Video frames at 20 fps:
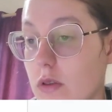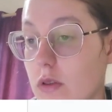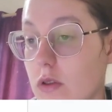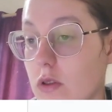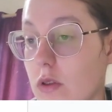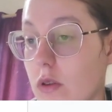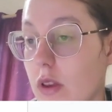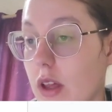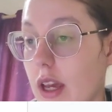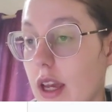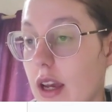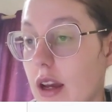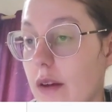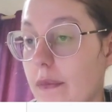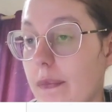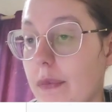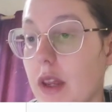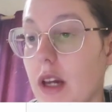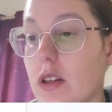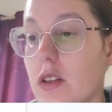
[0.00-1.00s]
So like,
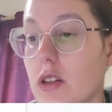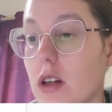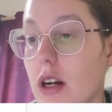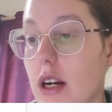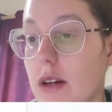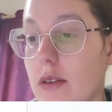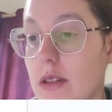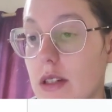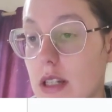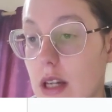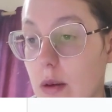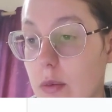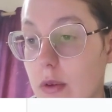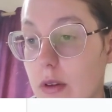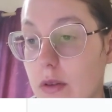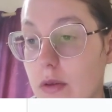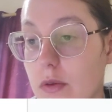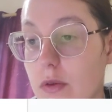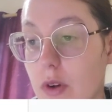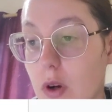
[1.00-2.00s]
I started out in
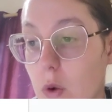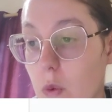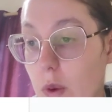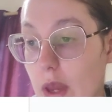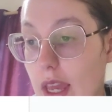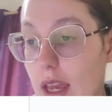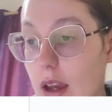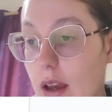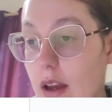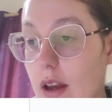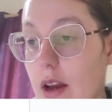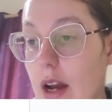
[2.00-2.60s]
Dublin for a week.